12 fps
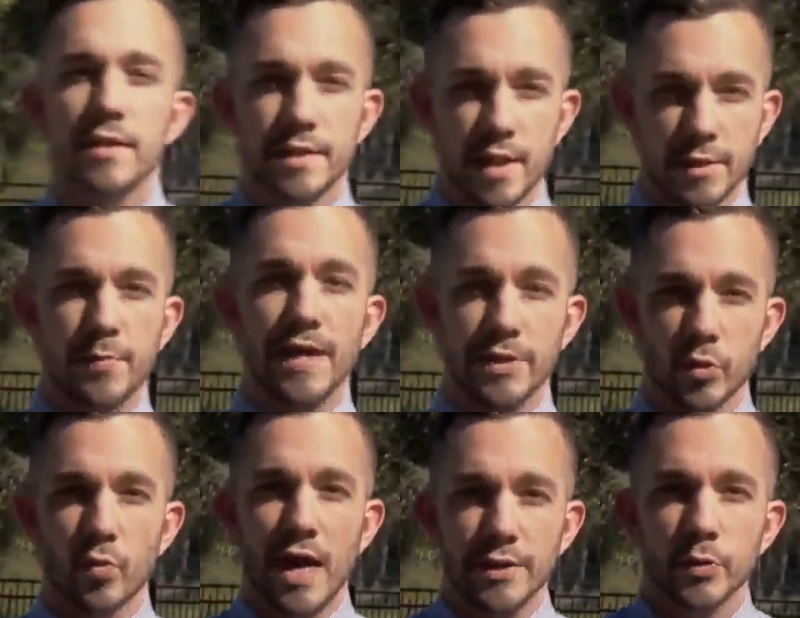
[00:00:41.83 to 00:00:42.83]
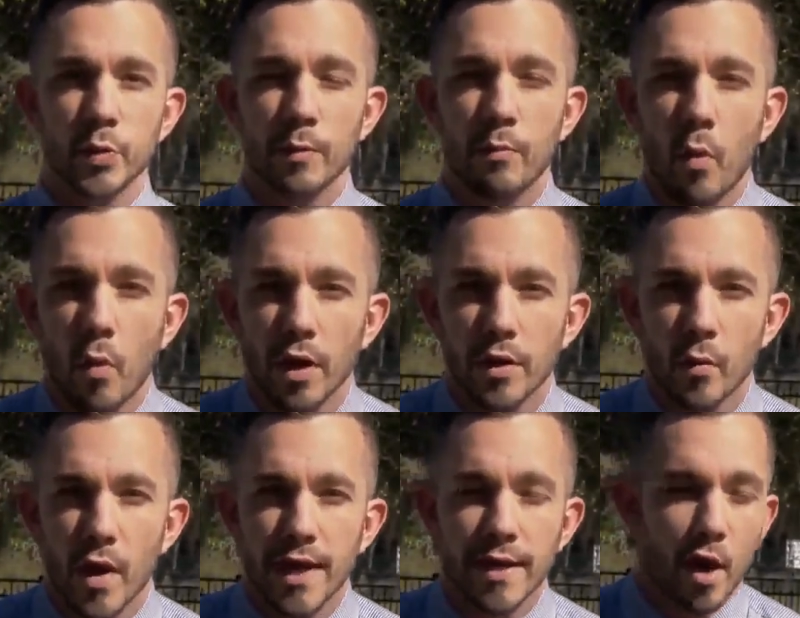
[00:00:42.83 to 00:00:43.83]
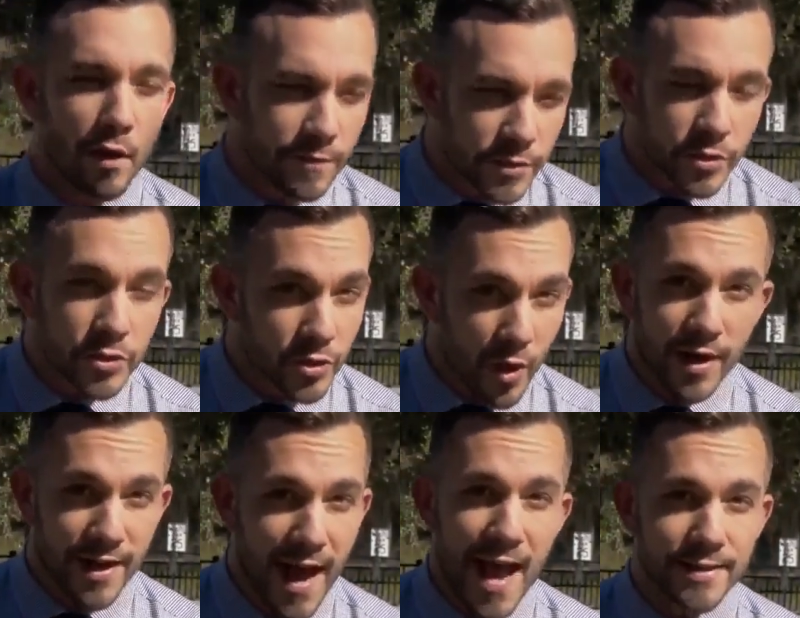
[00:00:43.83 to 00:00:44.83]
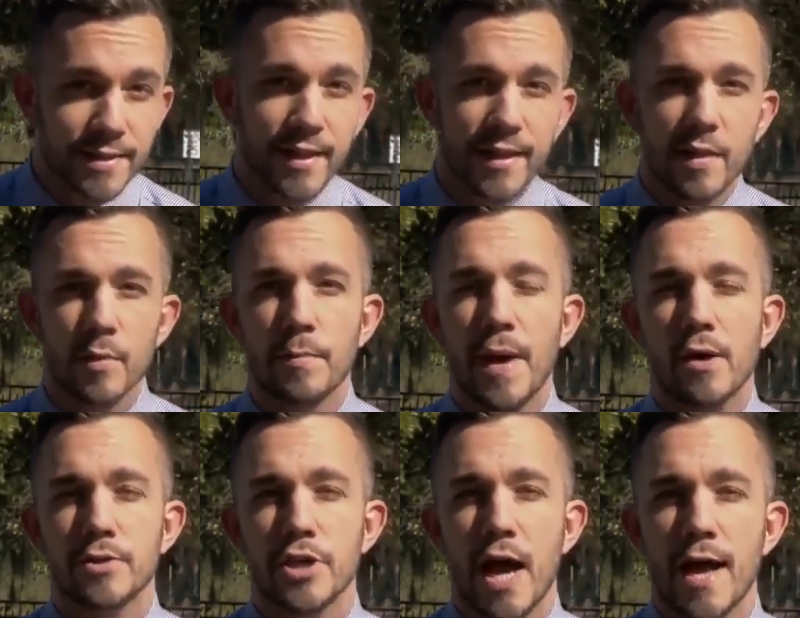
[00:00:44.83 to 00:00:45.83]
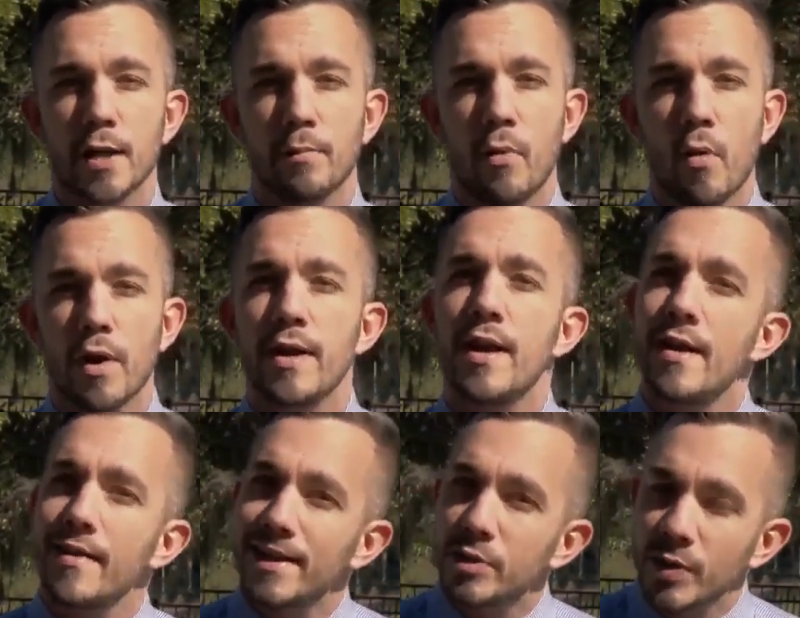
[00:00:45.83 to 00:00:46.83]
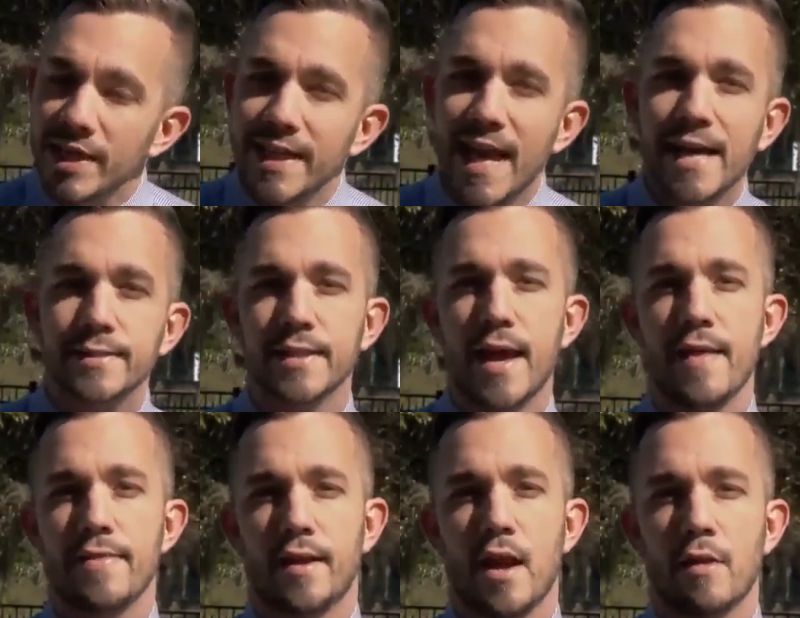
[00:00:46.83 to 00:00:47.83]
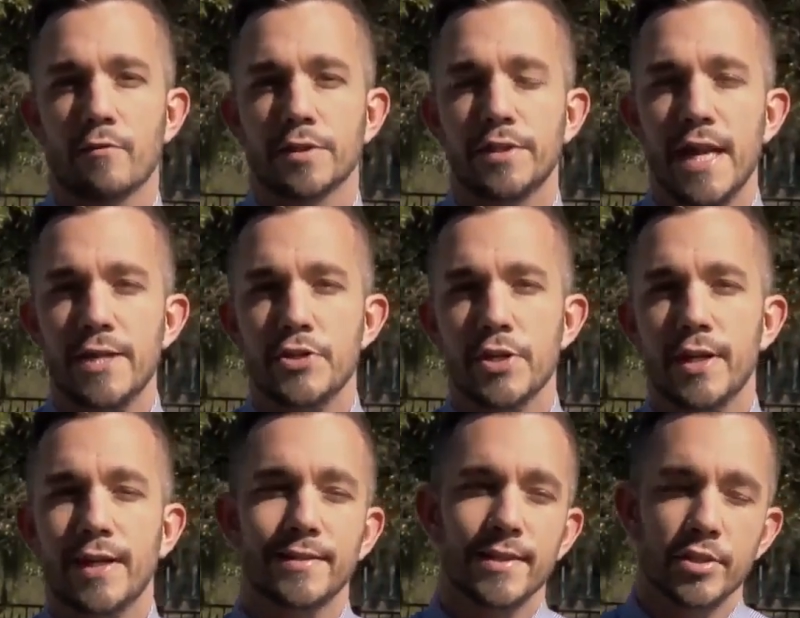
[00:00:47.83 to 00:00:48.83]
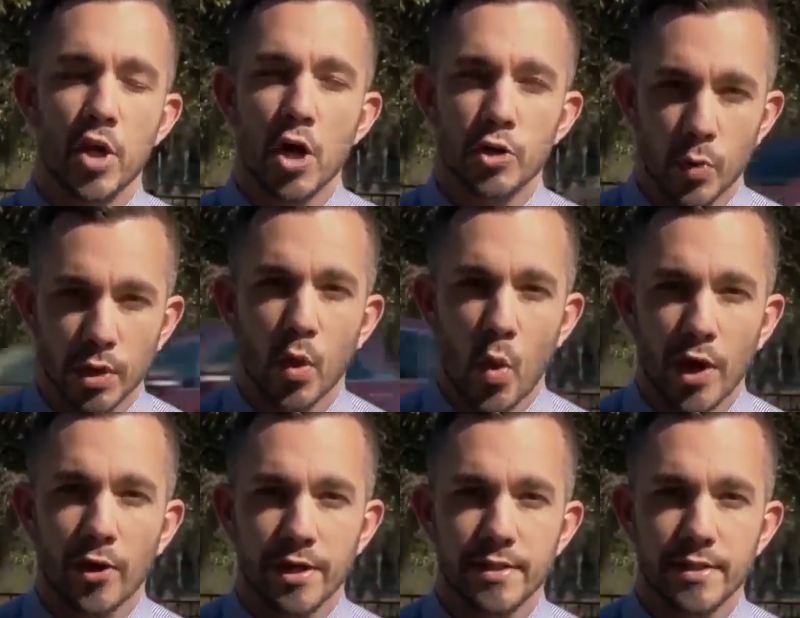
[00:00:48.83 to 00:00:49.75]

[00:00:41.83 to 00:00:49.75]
the suspect's arrest report, when officers started asking him about child porn, that's when he asked to end the conversation and to talk to a lawyer